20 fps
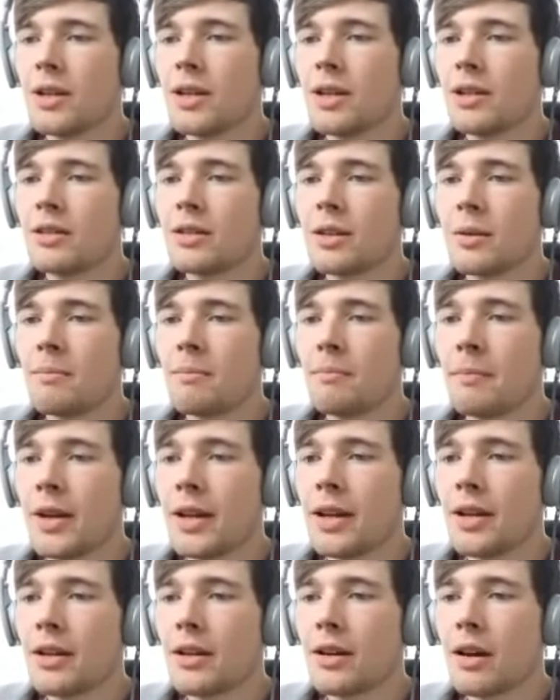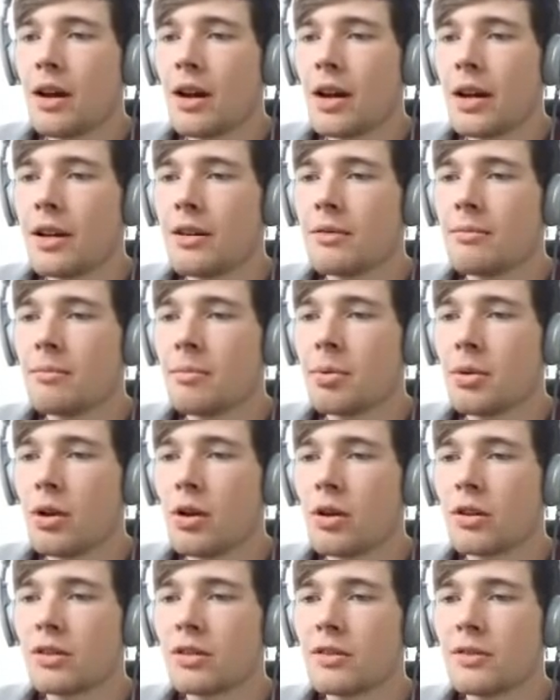we need to make iron
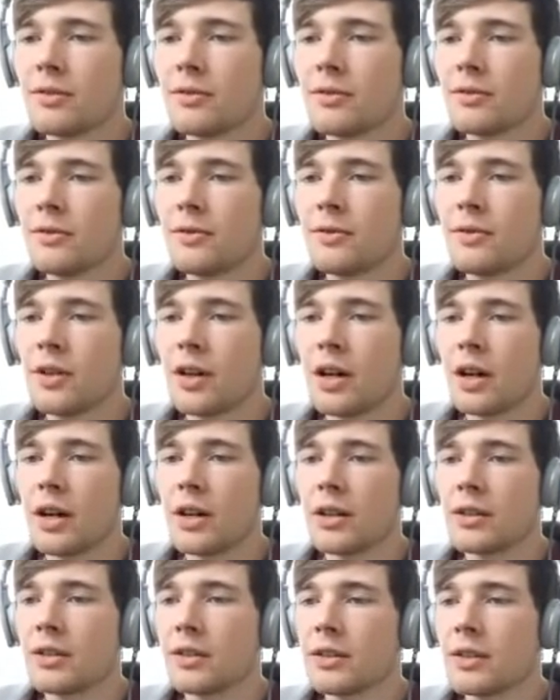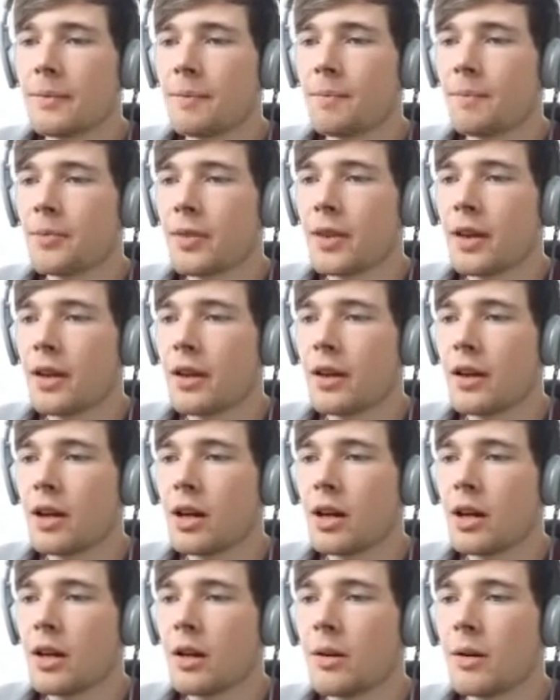blocks first.
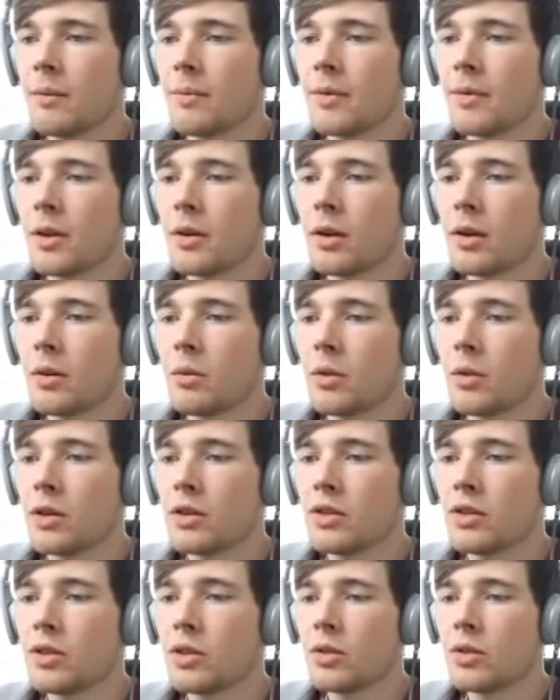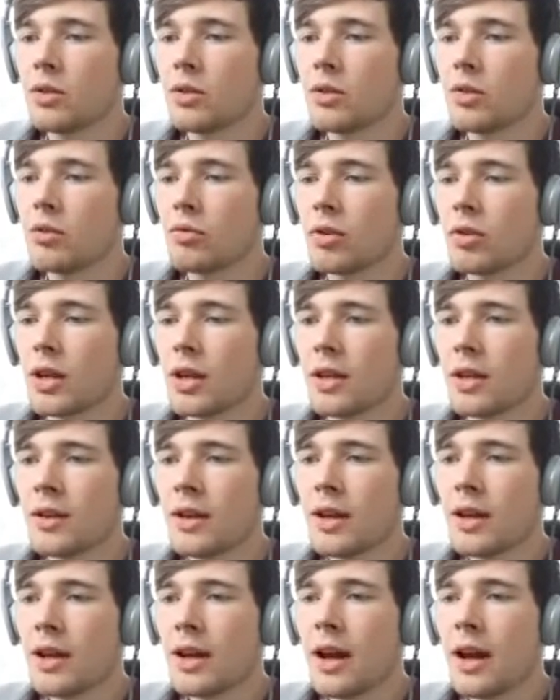Um, there we go, one, two,
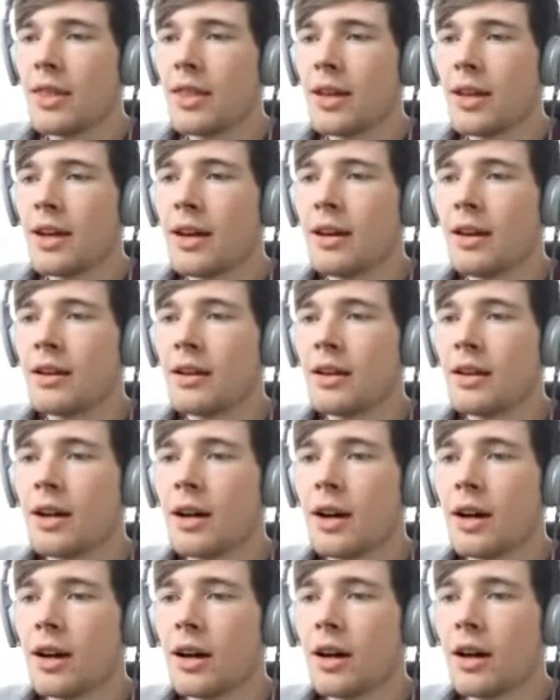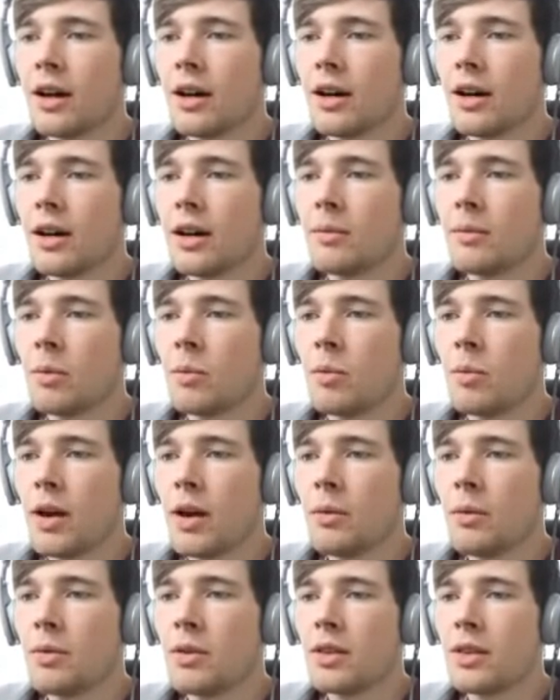three. And then um,
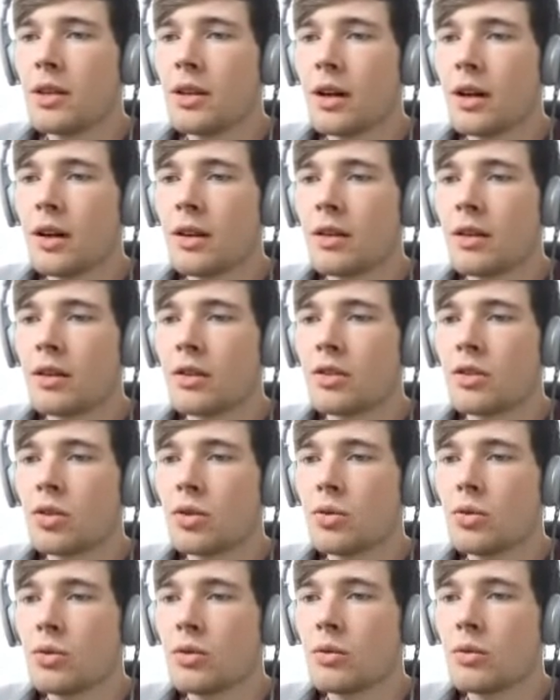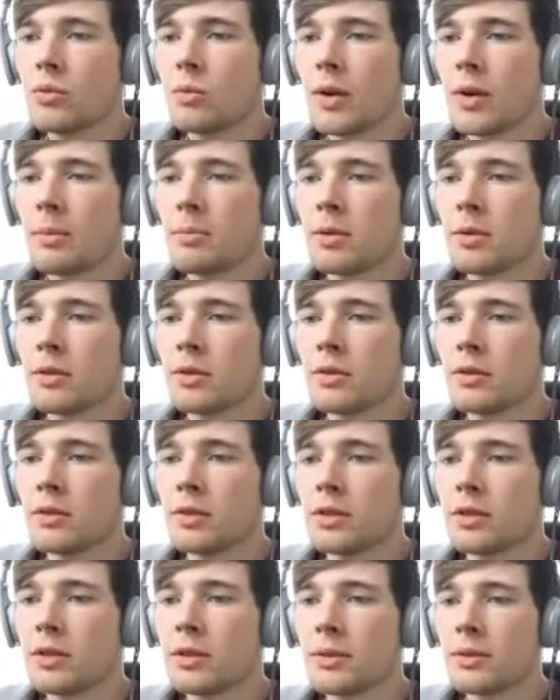where would the other tools and
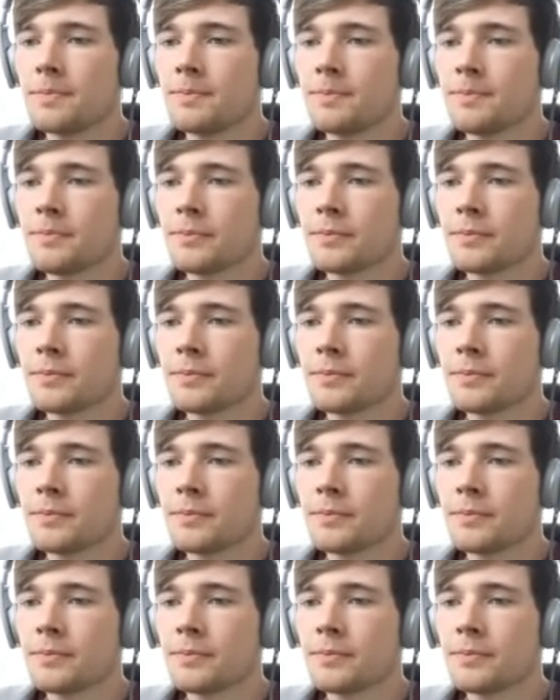weapons?